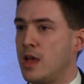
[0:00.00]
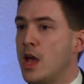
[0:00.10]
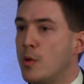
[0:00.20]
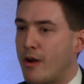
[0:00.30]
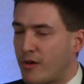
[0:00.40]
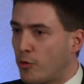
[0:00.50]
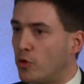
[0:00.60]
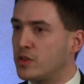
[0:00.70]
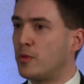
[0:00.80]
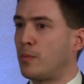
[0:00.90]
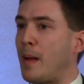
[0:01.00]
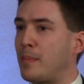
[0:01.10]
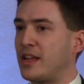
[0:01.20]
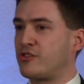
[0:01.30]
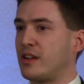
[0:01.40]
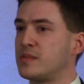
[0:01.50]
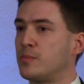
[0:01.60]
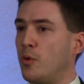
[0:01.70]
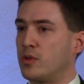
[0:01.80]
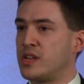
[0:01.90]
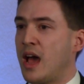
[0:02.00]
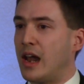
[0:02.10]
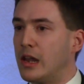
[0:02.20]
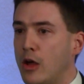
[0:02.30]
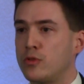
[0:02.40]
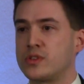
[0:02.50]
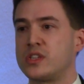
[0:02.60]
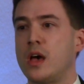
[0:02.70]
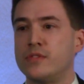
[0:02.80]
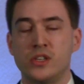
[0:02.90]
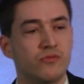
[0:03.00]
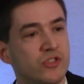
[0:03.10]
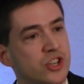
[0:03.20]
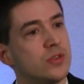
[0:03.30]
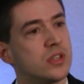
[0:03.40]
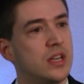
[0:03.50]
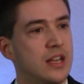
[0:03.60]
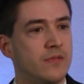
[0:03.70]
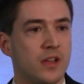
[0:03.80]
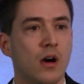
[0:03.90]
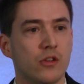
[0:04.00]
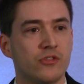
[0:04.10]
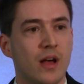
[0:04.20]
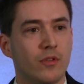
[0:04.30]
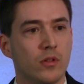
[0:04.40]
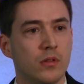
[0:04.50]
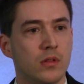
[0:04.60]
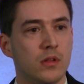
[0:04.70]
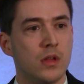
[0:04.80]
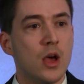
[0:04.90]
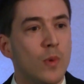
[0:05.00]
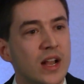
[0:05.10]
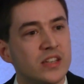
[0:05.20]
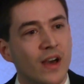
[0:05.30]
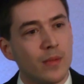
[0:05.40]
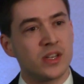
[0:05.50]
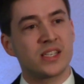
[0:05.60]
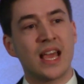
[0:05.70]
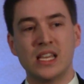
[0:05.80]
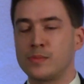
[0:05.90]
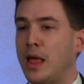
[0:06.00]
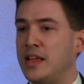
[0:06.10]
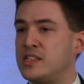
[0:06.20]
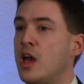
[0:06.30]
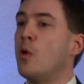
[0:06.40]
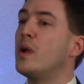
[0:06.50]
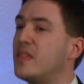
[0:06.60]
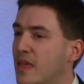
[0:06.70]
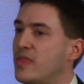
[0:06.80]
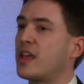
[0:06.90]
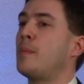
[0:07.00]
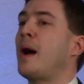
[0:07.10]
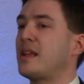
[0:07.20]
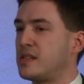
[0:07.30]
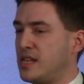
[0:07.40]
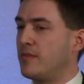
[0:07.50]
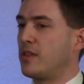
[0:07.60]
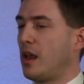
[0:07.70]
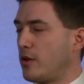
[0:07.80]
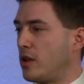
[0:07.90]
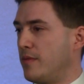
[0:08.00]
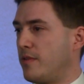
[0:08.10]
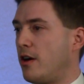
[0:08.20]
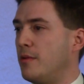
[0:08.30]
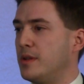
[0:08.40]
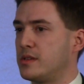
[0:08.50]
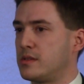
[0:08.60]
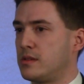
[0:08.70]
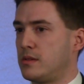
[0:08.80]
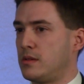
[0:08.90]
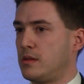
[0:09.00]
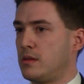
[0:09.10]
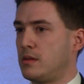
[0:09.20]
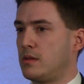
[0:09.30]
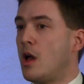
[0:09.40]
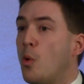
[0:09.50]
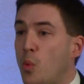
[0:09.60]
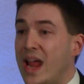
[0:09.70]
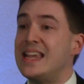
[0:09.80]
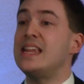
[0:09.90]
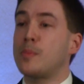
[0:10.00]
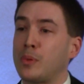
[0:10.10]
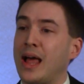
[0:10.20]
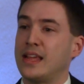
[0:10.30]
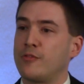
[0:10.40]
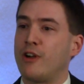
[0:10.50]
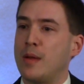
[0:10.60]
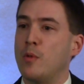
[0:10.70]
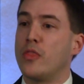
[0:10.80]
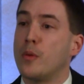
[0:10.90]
where affordable public transport and local services reduce the need for car travel, where development takes place within the capacity of the local environment. We need a planning framework that